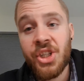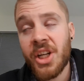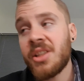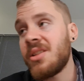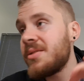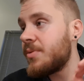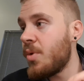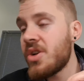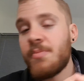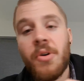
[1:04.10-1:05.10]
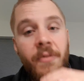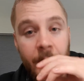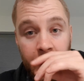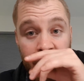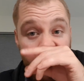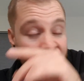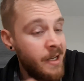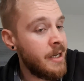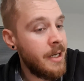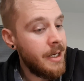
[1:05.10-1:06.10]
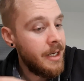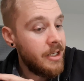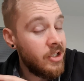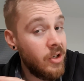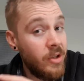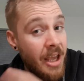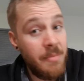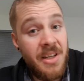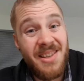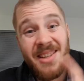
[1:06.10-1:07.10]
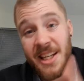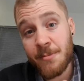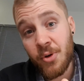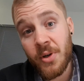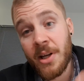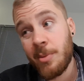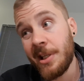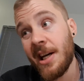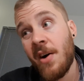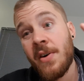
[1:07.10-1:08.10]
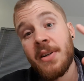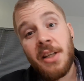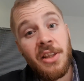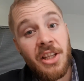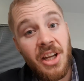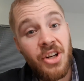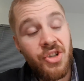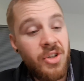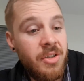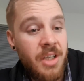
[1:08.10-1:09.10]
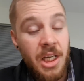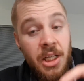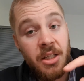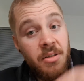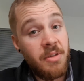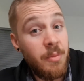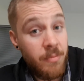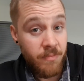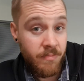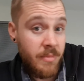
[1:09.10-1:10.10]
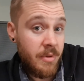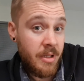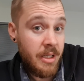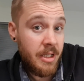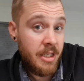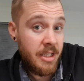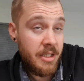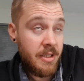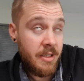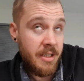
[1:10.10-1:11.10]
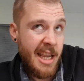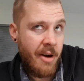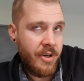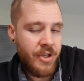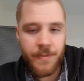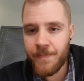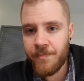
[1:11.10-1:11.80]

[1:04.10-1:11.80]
I checked it, works perfectly. So that means next brew day I'll be down in the dungeon, the garage.